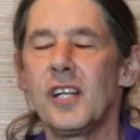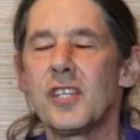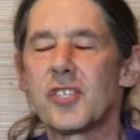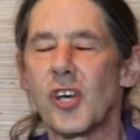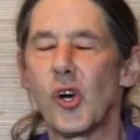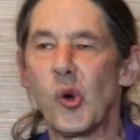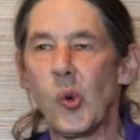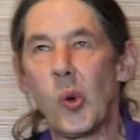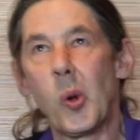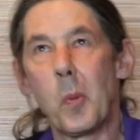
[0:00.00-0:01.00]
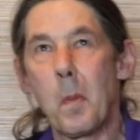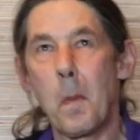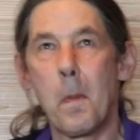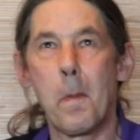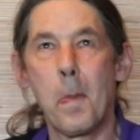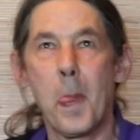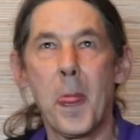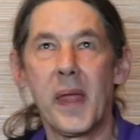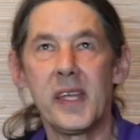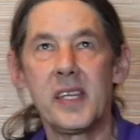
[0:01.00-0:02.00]
So
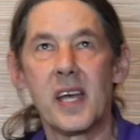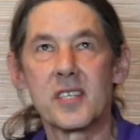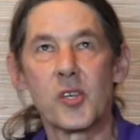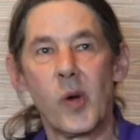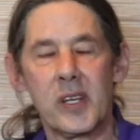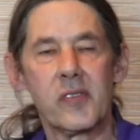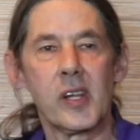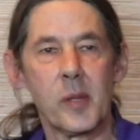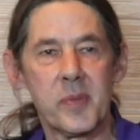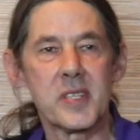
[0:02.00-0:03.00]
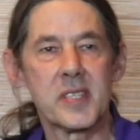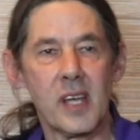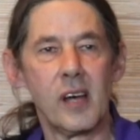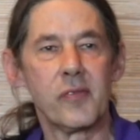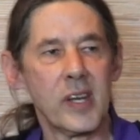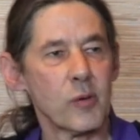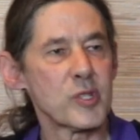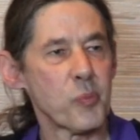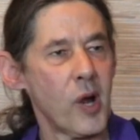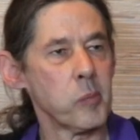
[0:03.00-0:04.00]
I developed this self, and it
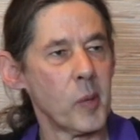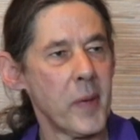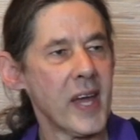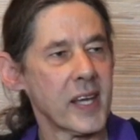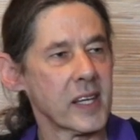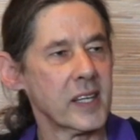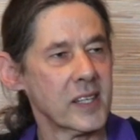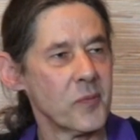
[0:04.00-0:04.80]
was problematic.